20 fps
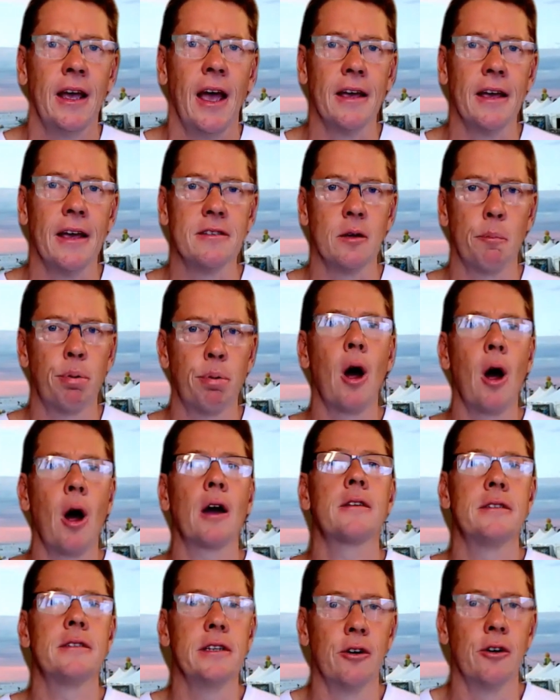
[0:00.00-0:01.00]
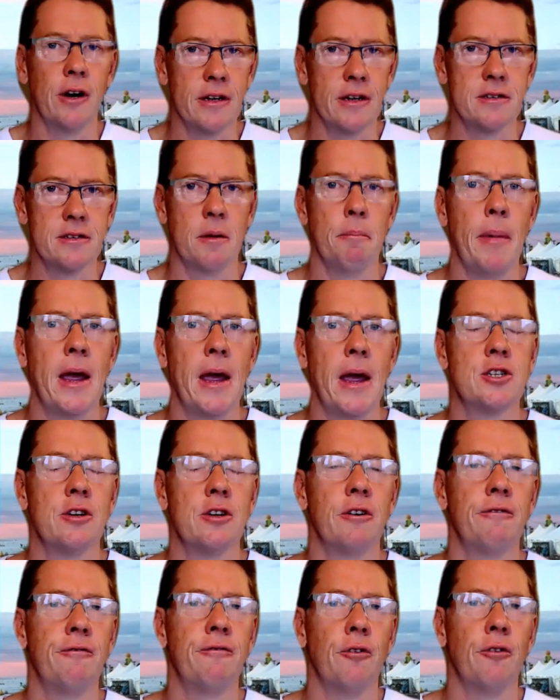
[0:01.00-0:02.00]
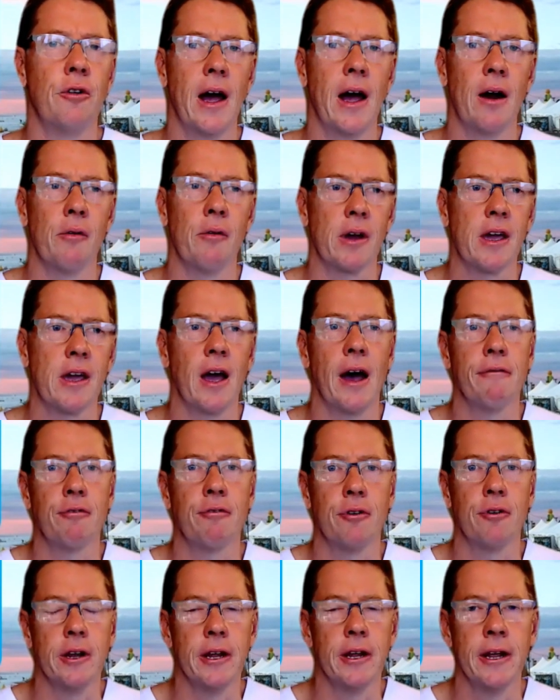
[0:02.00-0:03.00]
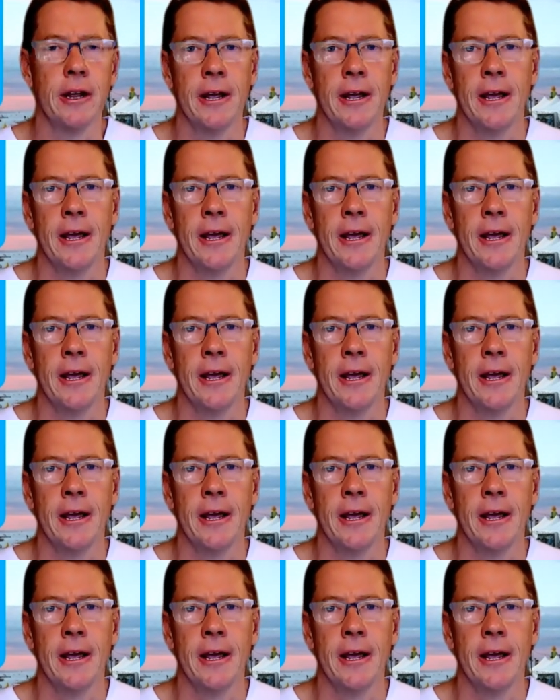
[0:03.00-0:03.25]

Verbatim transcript: as a proxy or as a measure for our recovery,